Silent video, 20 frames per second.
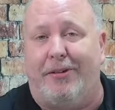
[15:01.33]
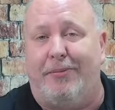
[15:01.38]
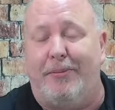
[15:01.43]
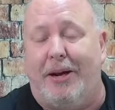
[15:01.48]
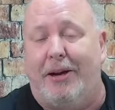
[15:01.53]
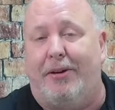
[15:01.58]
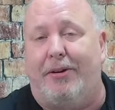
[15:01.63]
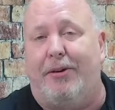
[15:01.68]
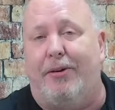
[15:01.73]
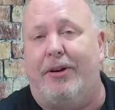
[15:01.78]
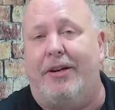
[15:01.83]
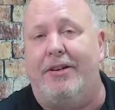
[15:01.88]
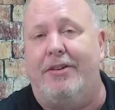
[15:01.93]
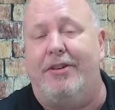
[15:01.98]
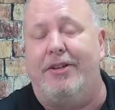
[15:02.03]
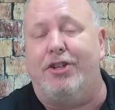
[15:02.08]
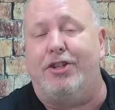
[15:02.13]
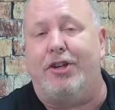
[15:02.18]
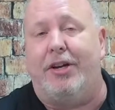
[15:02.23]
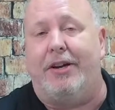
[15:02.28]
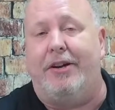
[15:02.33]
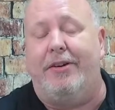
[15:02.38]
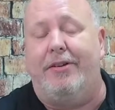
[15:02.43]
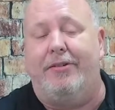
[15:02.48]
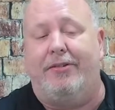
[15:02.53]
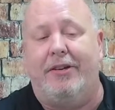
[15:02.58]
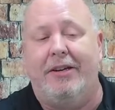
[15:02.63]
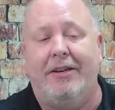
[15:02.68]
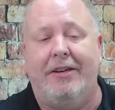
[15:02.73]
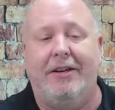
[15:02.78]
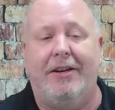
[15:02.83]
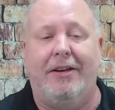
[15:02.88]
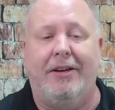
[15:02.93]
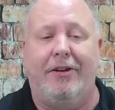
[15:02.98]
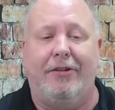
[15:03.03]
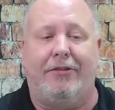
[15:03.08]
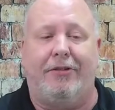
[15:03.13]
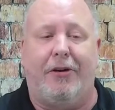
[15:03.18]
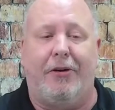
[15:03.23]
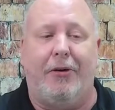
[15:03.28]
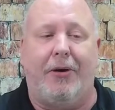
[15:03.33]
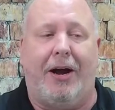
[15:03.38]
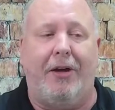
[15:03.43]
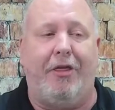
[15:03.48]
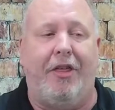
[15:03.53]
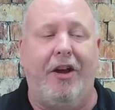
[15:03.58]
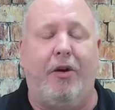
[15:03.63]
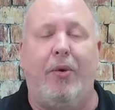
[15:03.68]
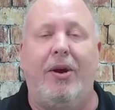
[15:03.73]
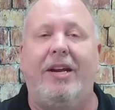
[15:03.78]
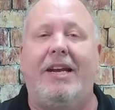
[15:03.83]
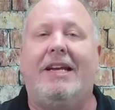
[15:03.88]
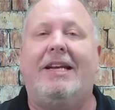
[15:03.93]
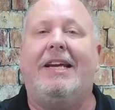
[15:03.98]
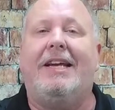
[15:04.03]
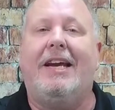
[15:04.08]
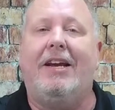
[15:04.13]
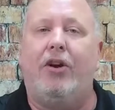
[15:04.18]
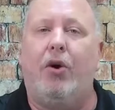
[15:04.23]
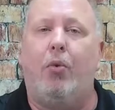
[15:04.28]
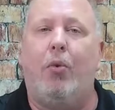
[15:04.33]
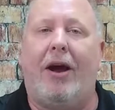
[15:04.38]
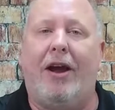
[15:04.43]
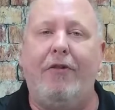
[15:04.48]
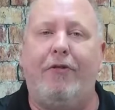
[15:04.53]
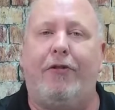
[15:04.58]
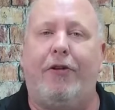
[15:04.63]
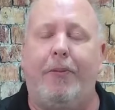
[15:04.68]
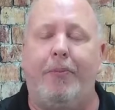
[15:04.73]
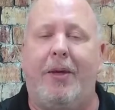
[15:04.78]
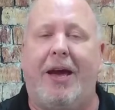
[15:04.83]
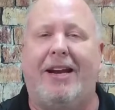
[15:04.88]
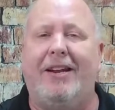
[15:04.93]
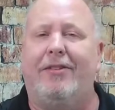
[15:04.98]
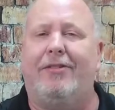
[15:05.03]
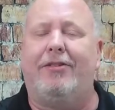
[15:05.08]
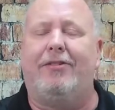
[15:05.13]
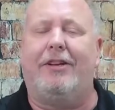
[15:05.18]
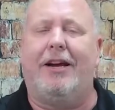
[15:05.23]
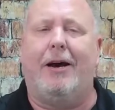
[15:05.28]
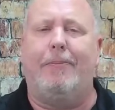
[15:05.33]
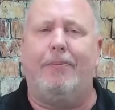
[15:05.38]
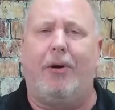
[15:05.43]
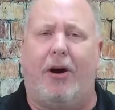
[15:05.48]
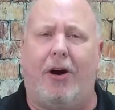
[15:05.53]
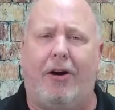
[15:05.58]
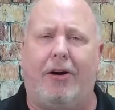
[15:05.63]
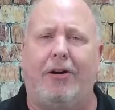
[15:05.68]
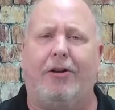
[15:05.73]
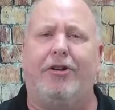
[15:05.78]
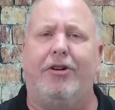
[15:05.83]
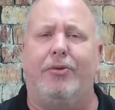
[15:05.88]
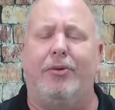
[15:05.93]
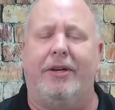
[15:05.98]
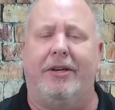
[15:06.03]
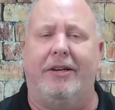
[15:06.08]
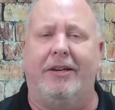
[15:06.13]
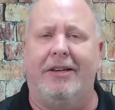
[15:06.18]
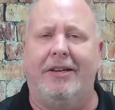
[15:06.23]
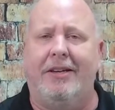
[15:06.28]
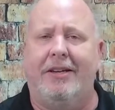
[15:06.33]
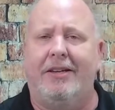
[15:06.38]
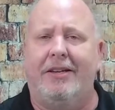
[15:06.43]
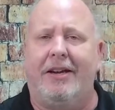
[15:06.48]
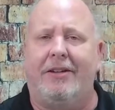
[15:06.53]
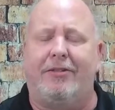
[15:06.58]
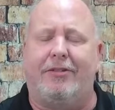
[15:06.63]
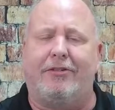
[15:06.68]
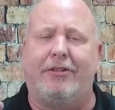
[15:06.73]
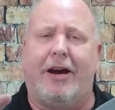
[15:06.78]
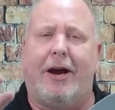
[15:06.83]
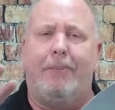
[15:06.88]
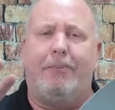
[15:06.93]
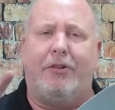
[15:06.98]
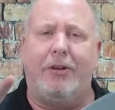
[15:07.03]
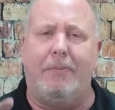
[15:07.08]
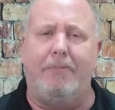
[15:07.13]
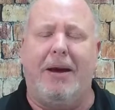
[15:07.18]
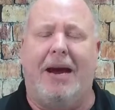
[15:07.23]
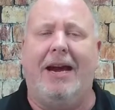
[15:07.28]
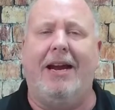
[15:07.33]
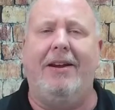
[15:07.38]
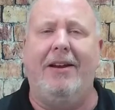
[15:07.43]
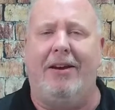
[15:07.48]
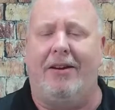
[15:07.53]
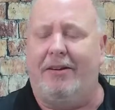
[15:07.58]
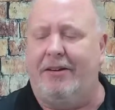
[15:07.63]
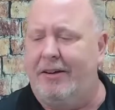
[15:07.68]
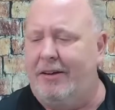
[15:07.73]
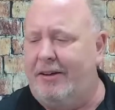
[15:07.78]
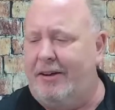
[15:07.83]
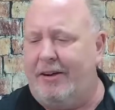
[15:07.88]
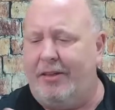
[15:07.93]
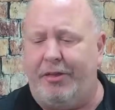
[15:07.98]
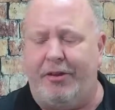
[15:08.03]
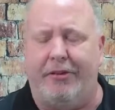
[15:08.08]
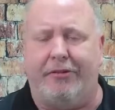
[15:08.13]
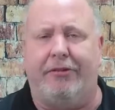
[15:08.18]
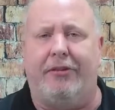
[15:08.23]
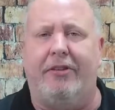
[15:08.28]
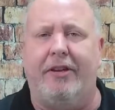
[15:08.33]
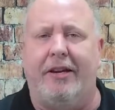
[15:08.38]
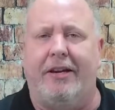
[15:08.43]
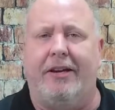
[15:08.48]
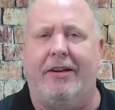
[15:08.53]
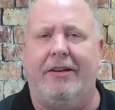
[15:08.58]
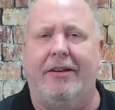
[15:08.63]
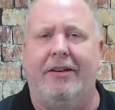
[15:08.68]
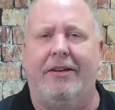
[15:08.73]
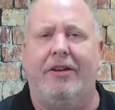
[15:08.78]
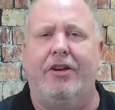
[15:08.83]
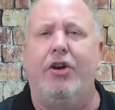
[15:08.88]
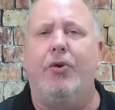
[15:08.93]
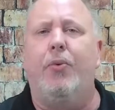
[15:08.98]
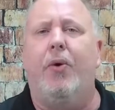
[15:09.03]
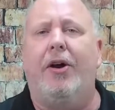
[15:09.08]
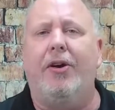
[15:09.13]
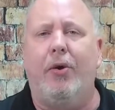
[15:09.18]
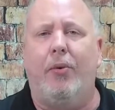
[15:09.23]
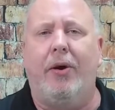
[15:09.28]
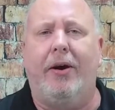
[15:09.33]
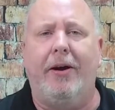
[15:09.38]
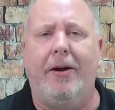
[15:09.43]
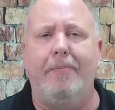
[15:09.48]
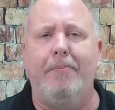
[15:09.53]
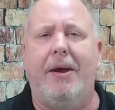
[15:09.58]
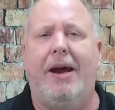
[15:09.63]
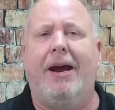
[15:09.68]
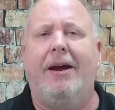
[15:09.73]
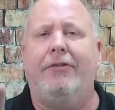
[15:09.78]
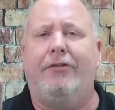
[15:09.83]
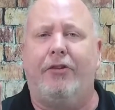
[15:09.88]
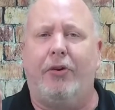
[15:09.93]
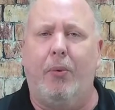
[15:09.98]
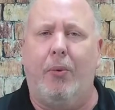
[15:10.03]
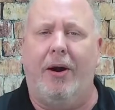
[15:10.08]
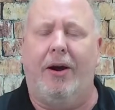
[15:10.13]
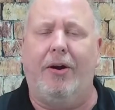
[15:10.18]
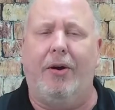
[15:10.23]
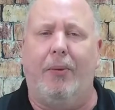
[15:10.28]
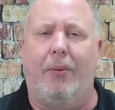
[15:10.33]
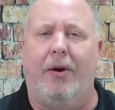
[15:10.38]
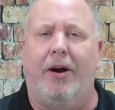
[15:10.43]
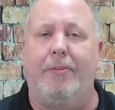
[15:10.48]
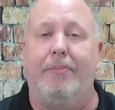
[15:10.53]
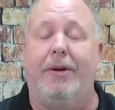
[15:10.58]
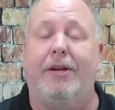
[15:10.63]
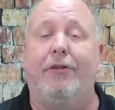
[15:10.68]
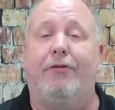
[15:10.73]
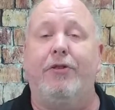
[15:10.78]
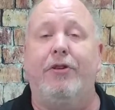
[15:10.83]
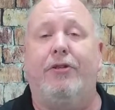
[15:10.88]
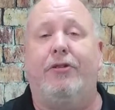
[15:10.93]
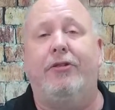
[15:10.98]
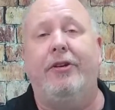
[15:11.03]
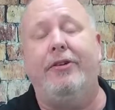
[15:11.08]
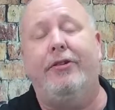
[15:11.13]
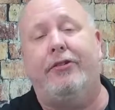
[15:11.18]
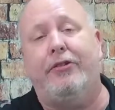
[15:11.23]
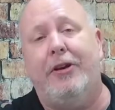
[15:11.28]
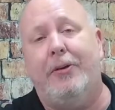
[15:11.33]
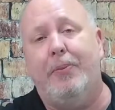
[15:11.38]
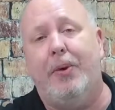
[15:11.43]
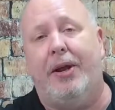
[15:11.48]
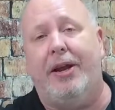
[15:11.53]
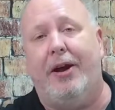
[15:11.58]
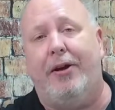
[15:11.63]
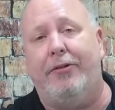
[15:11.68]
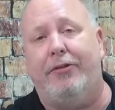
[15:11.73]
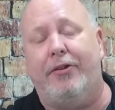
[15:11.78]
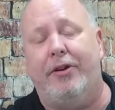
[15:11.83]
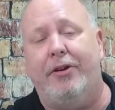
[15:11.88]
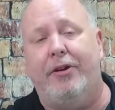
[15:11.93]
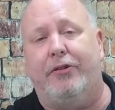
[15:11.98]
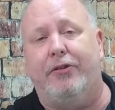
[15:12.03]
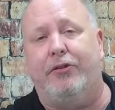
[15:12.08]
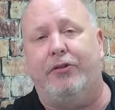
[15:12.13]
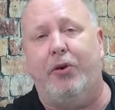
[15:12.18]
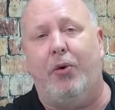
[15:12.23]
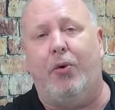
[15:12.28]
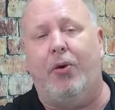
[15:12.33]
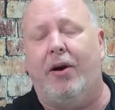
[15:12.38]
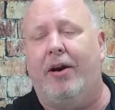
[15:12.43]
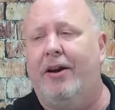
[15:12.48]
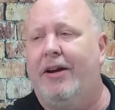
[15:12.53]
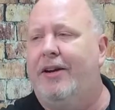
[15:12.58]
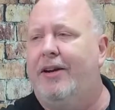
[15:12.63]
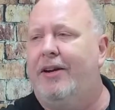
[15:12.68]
medical condition is. So I think we need to get away from that and stop arguing and stop debating this thing. You want to wear a mask, wear one. But if you see someone else in the store,